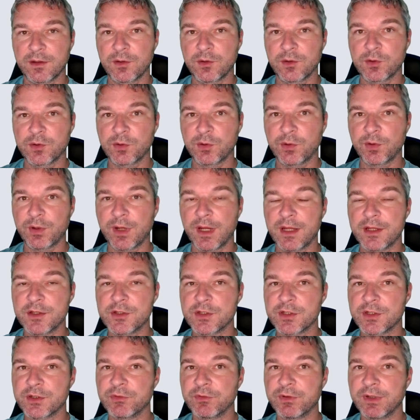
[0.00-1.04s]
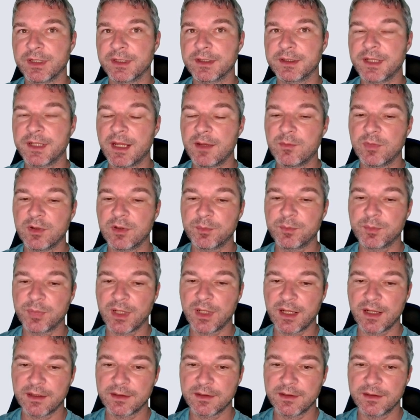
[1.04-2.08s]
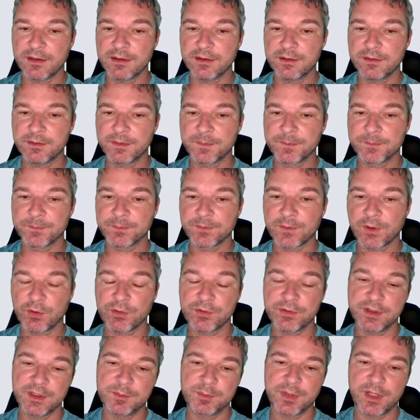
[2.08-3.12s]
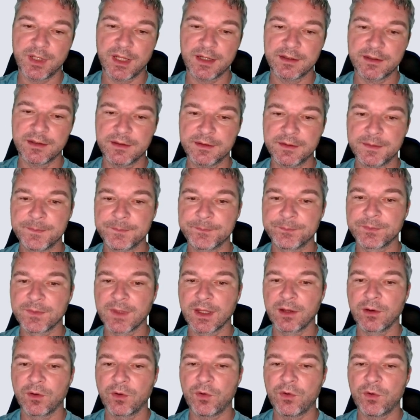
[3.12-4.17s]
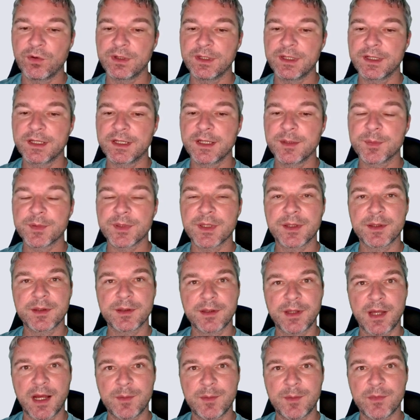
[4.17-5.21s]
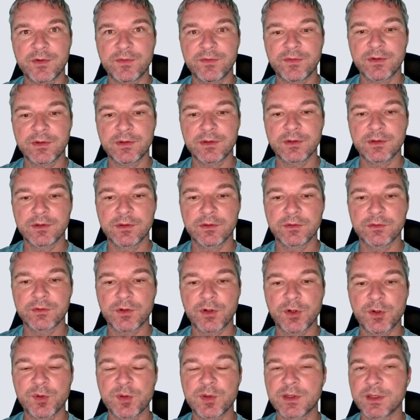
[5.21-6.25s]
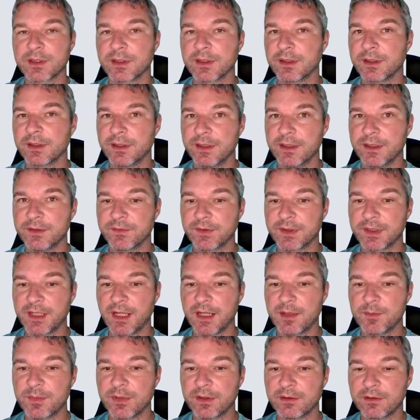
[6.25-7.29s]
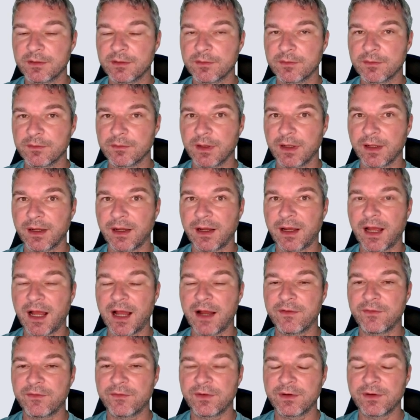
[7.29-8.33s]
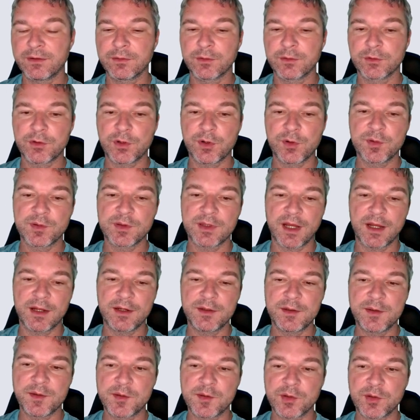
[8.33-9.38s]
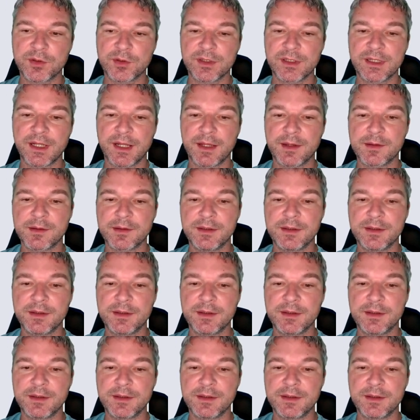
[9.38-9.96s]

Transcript: So AG Grid table plugin a grid plugin only keeps some of the rows in the table. Other rows are inserted as